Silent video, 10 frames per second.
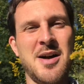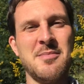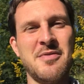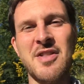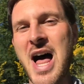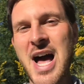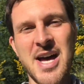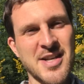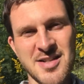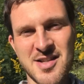
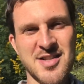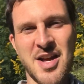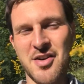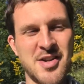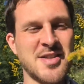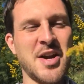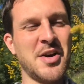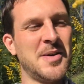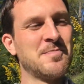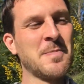flies, etc.,
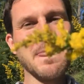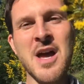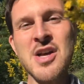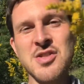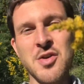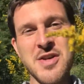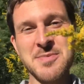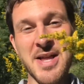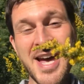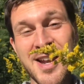etc. So this
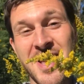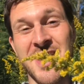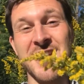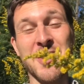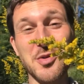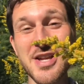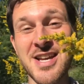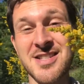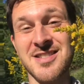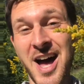plant not only
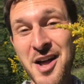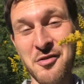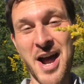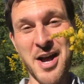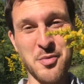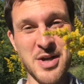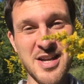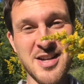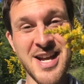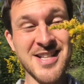is not
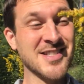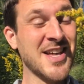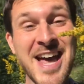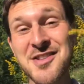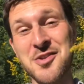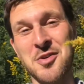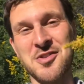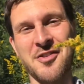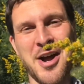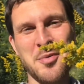ragweed, it's the antidote
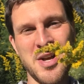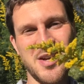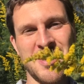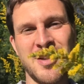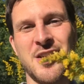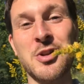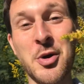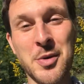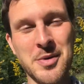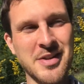to ragweed,
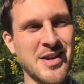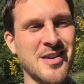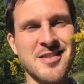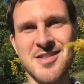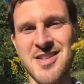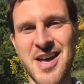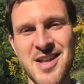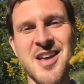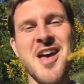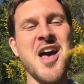colloquially
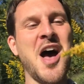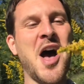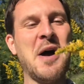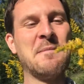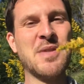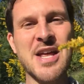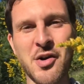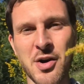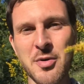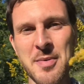said. In
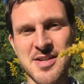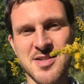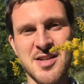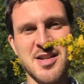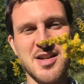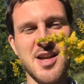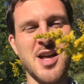herbal medicine,